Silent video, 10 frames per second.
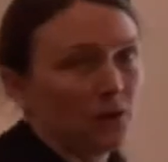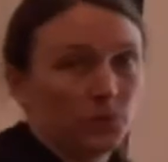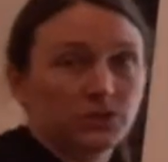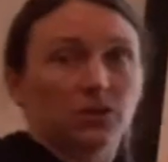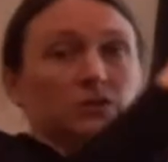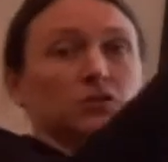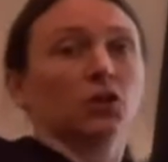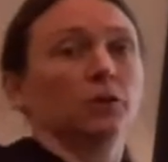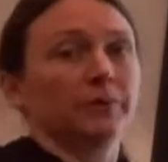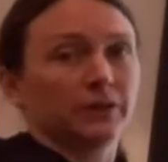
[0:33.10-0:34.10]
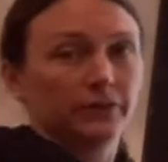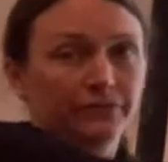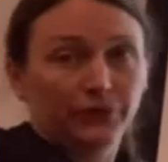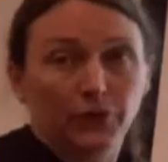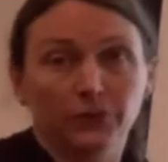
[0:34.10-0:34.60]
what's called turbulent
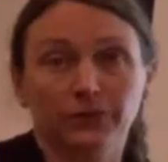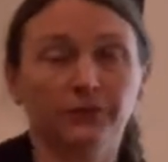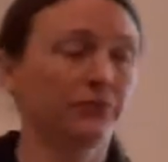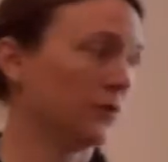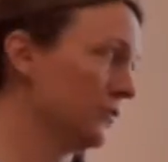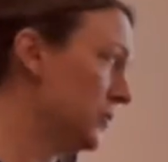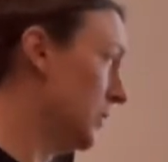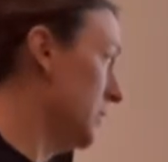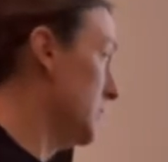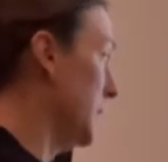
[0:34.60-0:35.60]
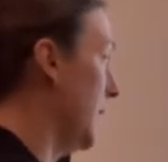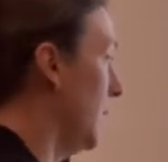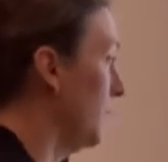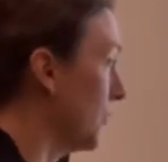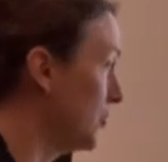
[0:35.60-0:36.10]
flow. The flows start to become
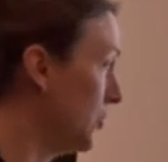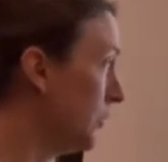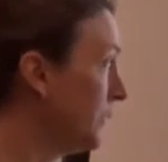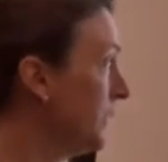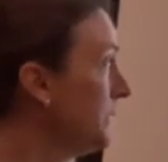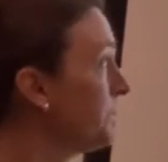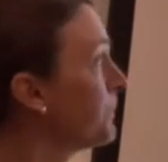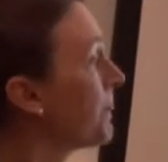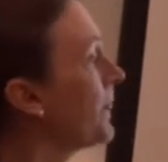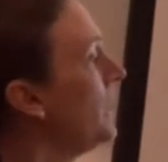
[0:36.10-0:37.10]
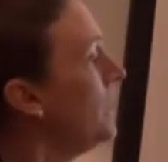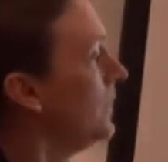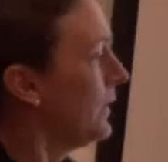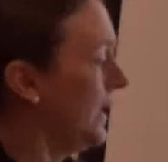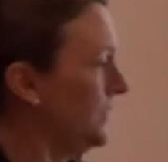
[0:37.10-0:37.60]
more turbulent.
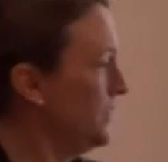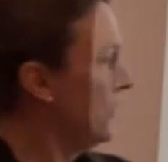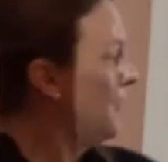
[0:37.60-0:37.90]
Okay, so